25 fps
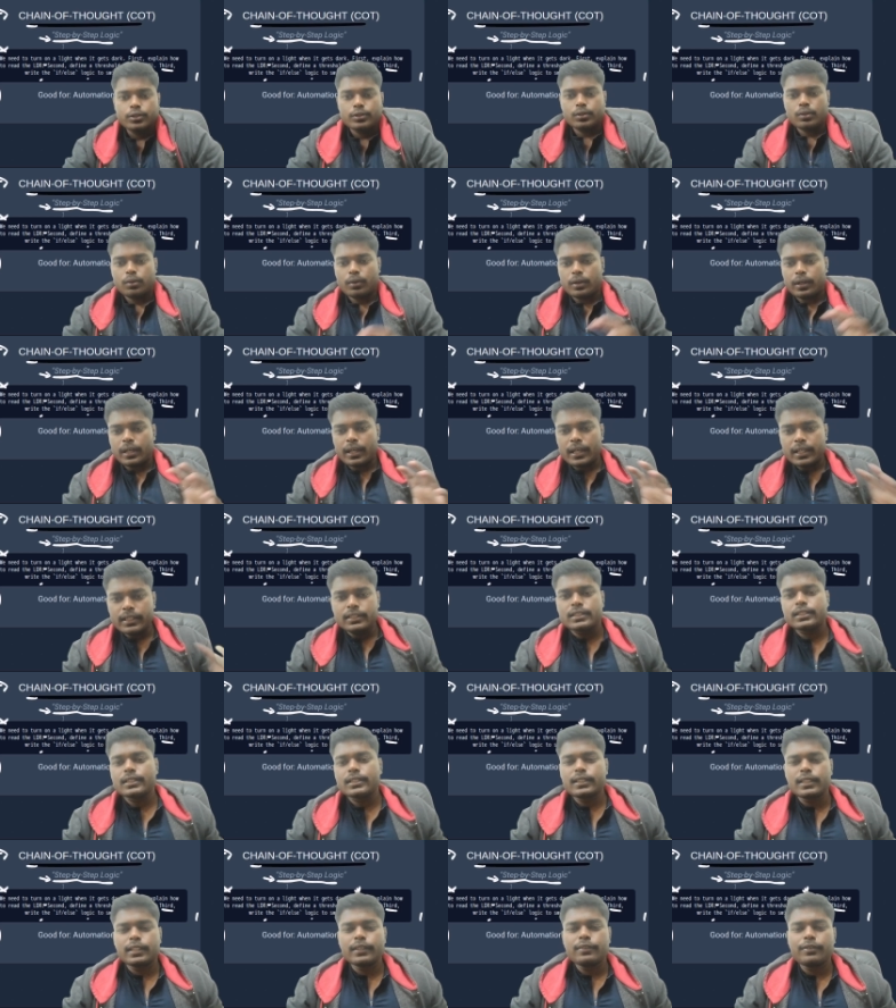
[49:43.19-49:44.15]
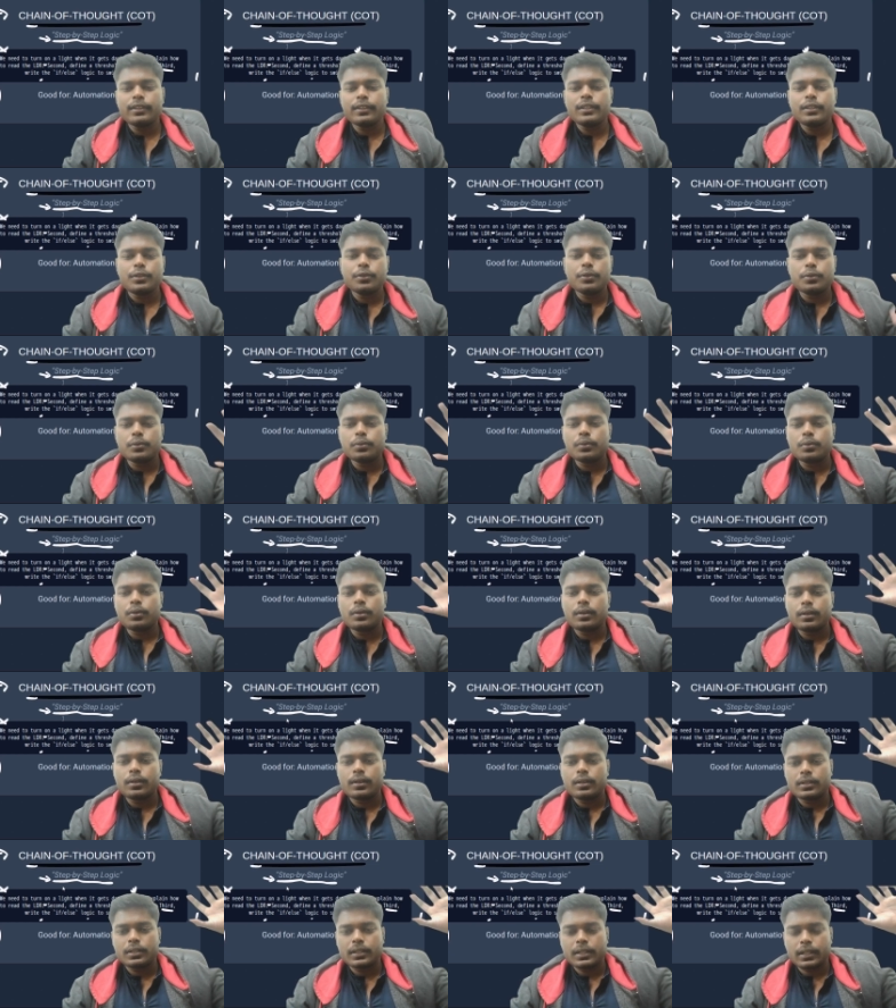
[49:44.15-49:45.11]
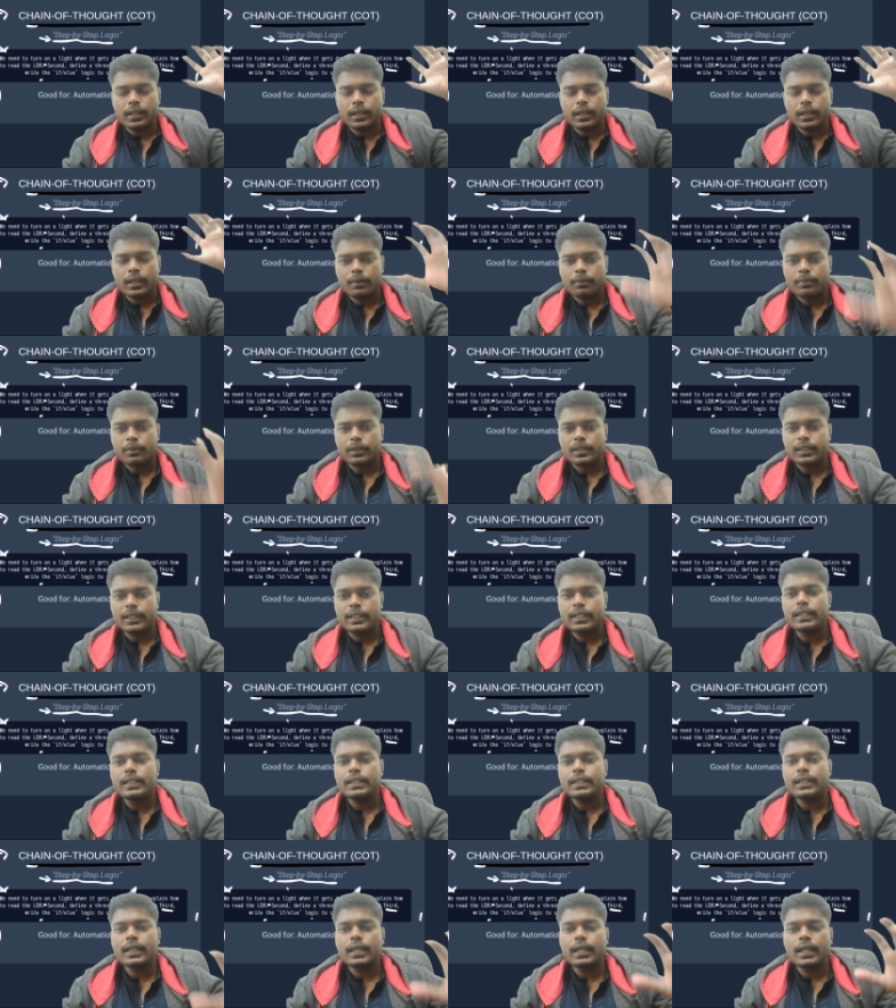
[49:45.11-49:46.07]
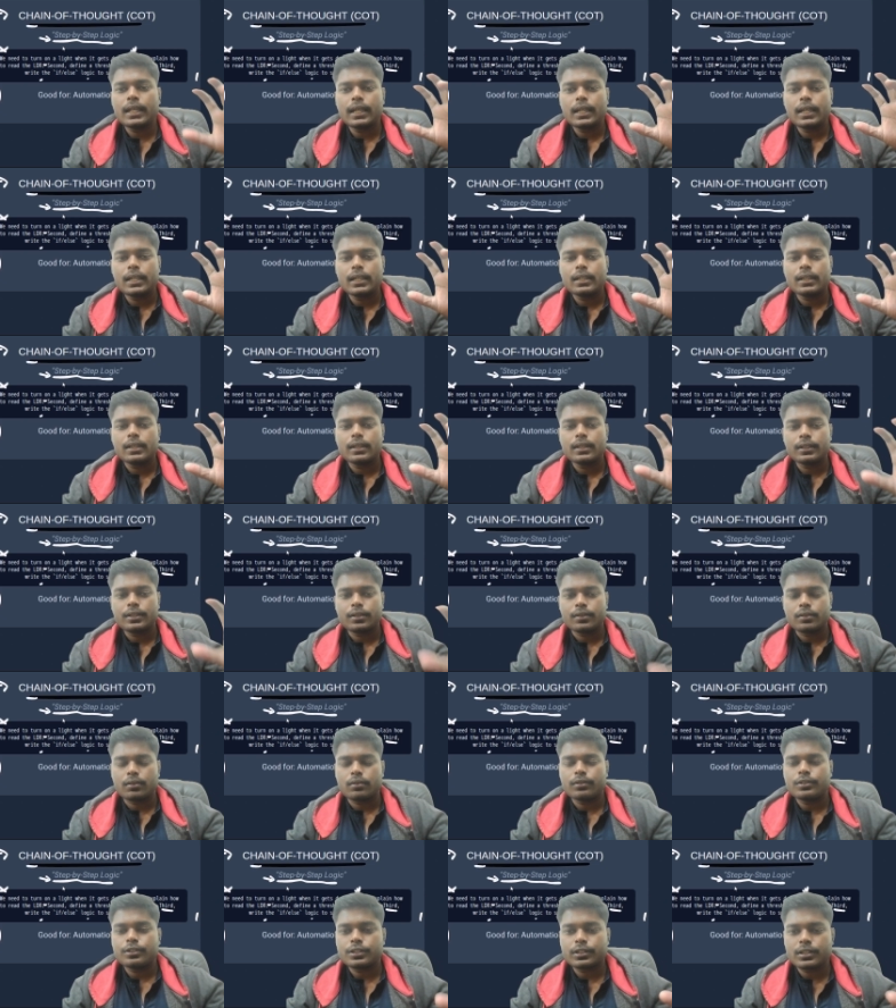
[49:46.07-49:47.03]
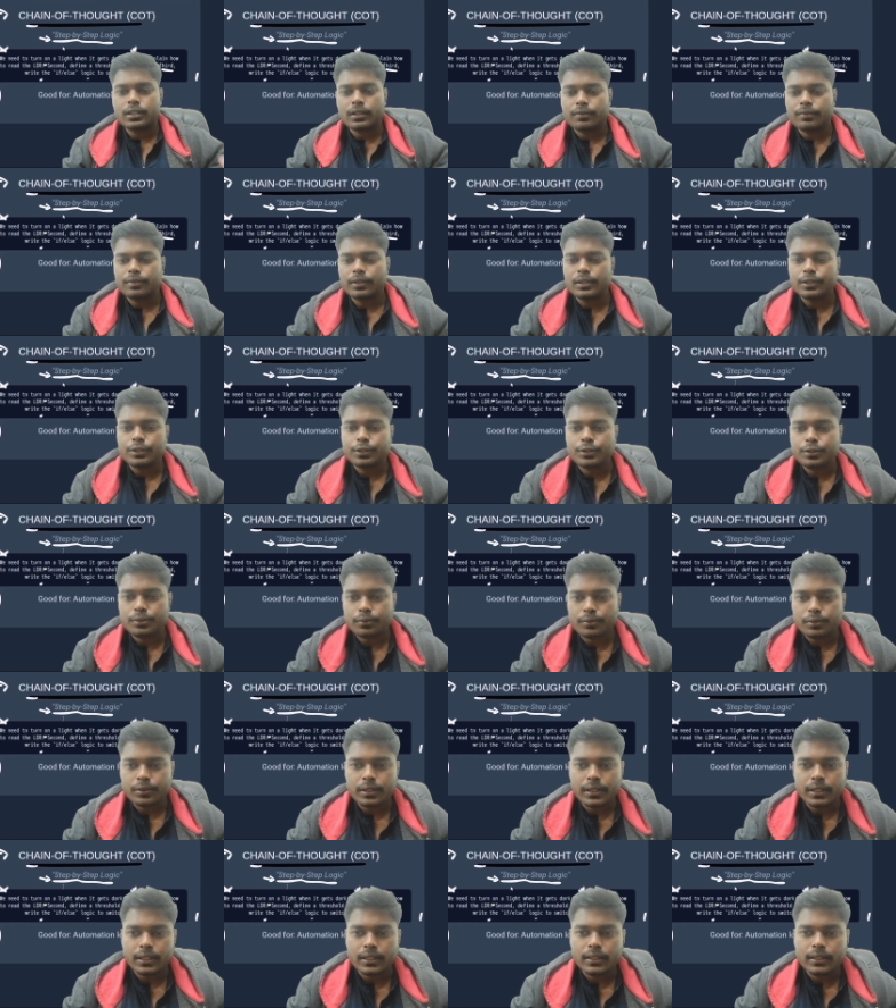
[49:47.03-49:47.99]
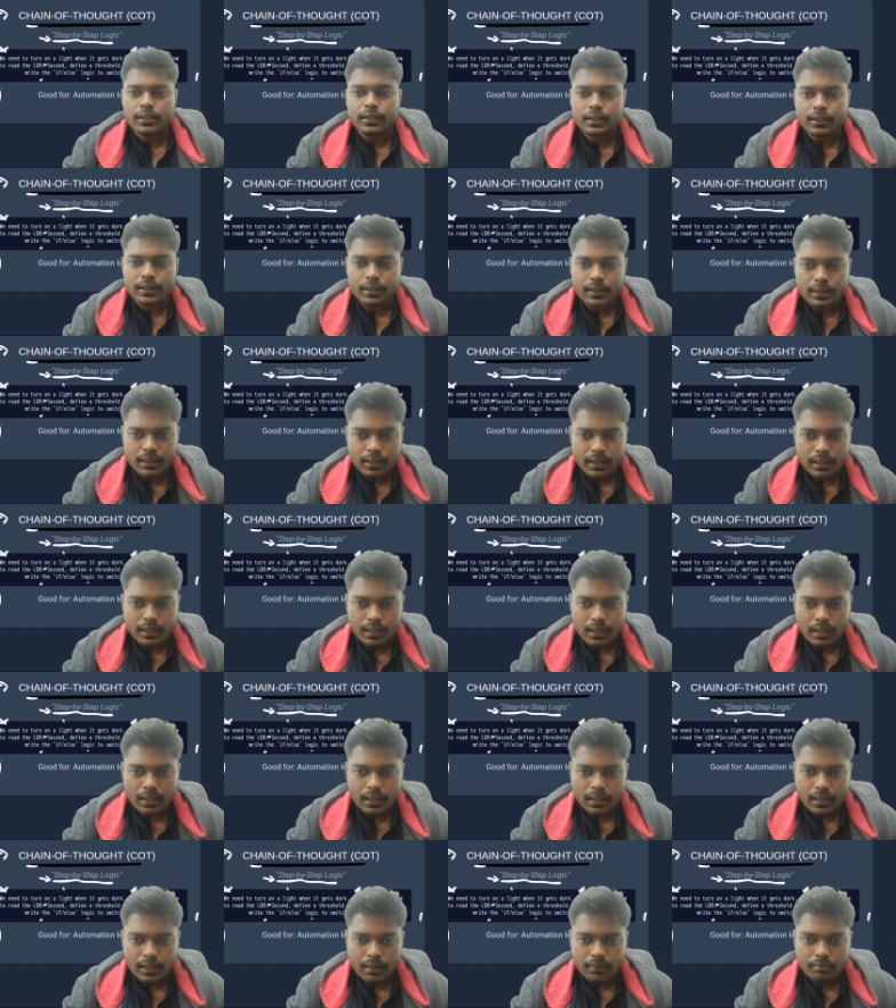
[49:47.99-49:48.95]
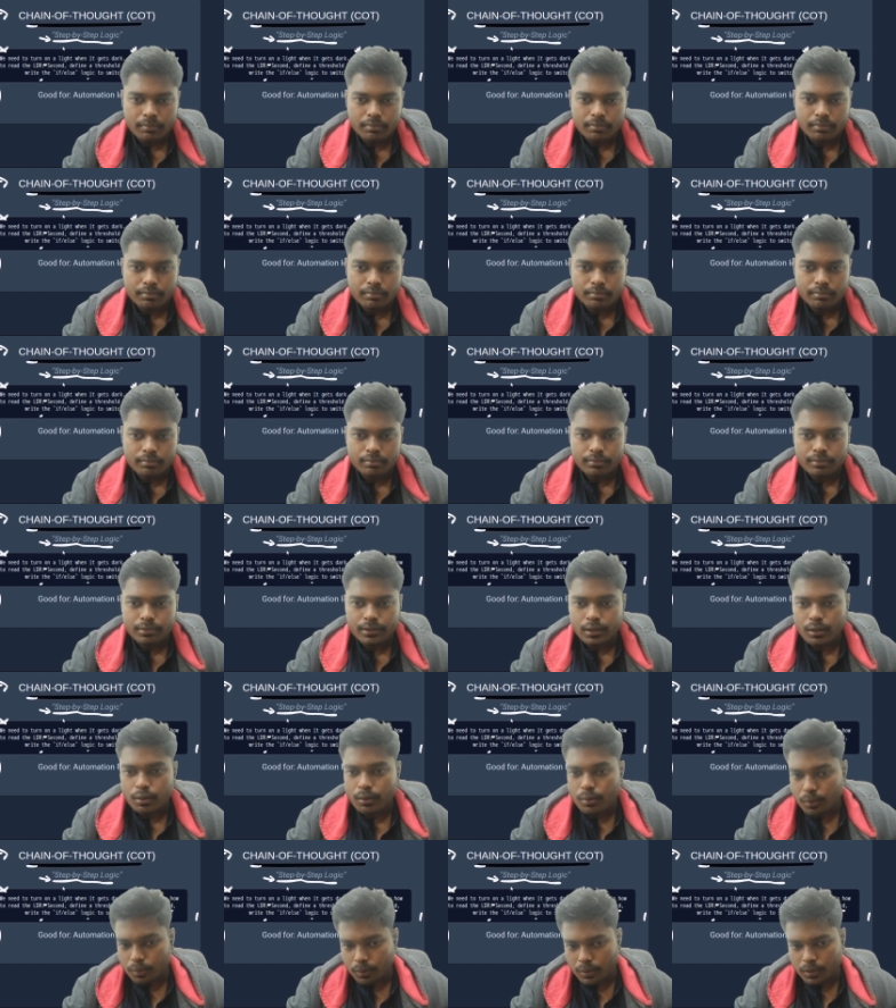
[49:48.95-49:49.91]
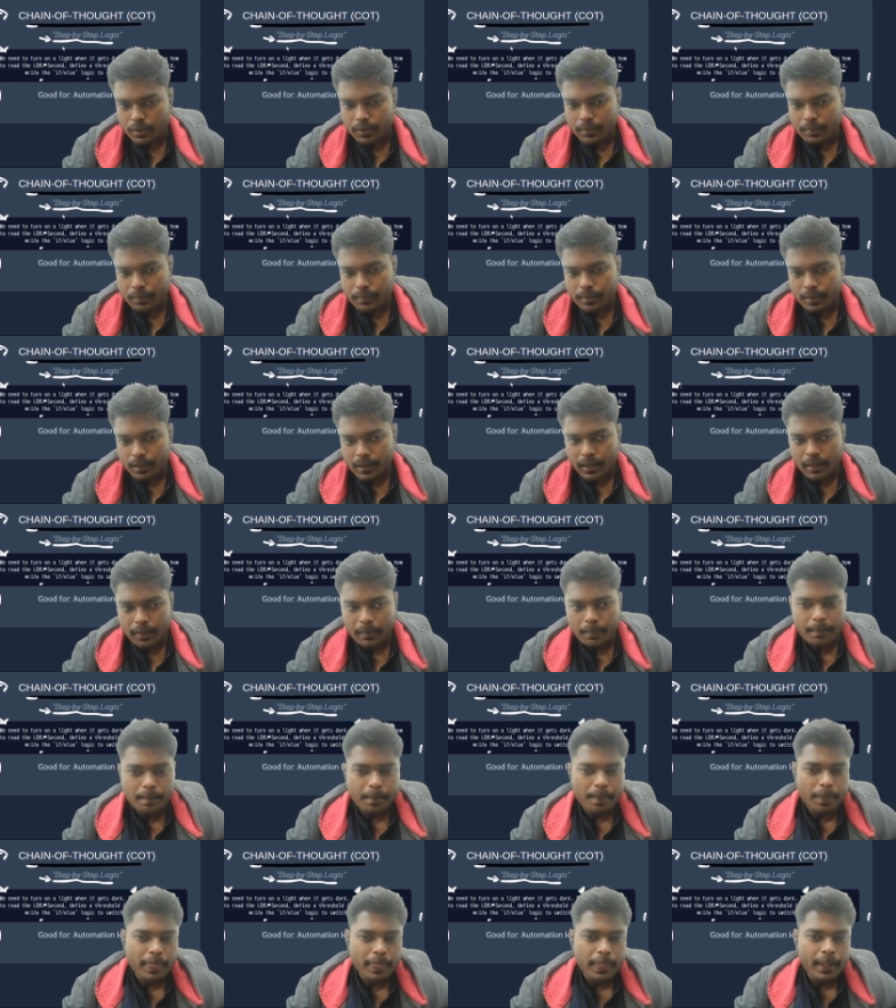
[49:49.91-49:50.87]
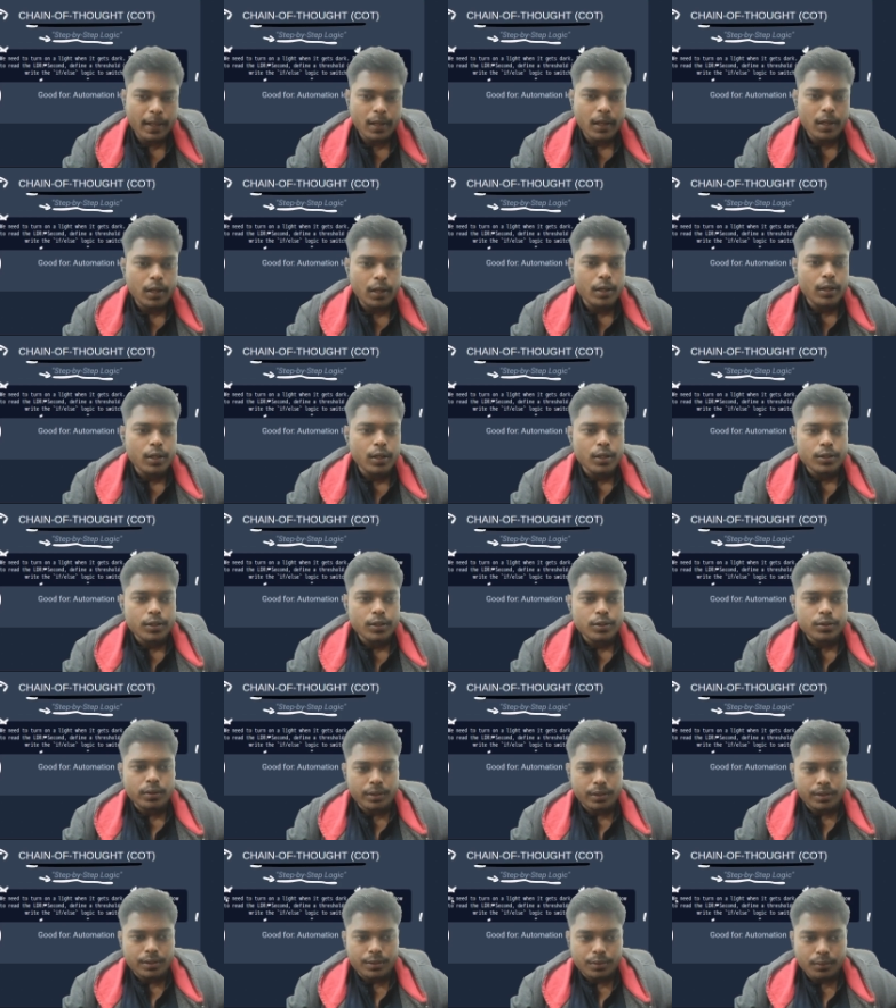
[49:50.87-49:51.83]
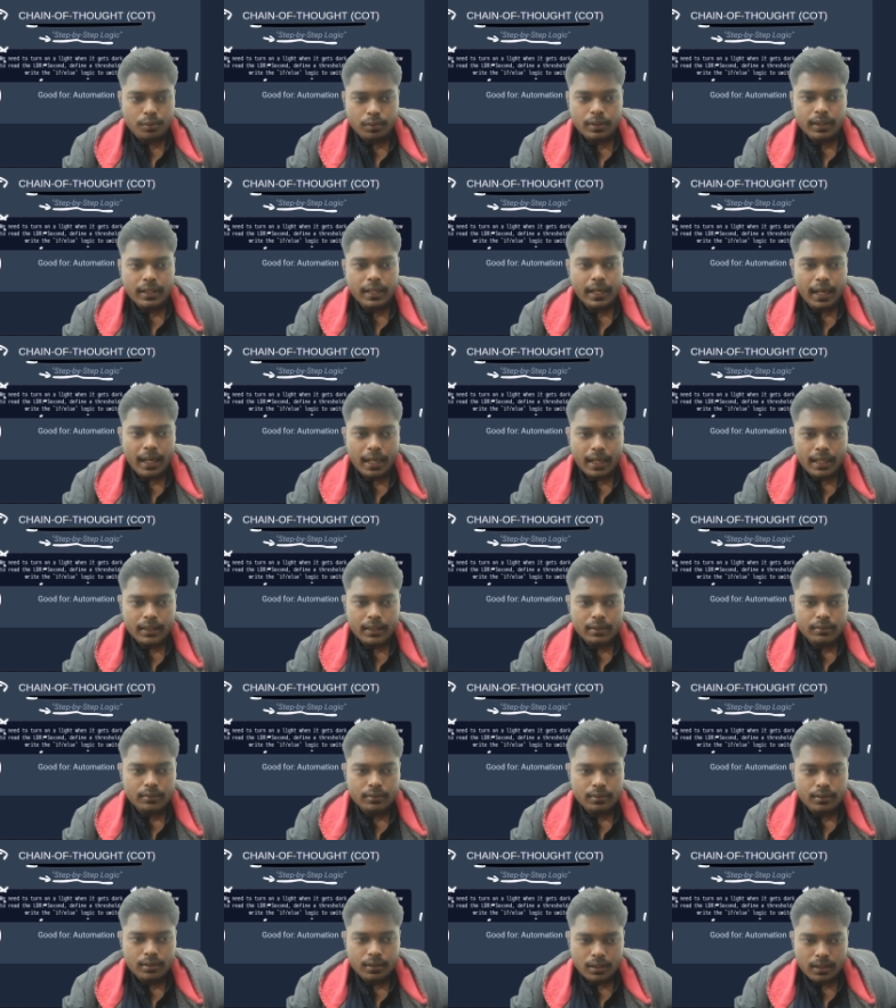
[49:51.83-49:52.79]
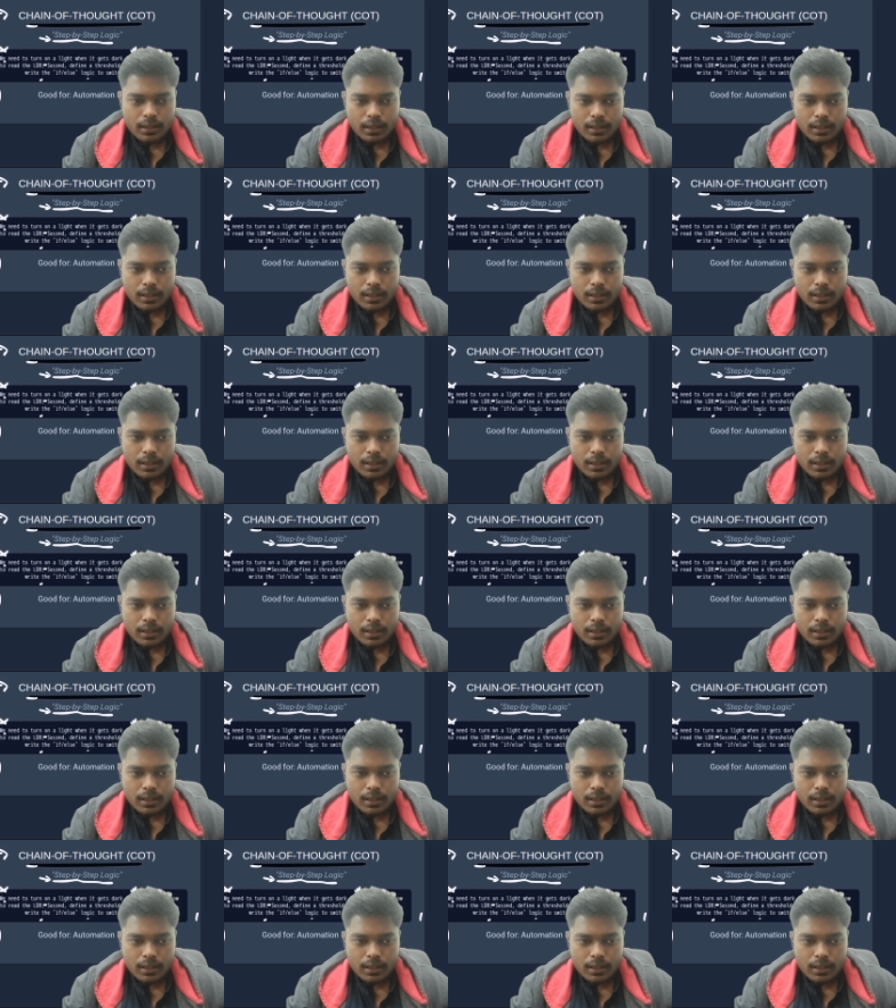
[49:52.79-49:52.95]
So it's given you a detailed troubleshooting uh code, right? So you can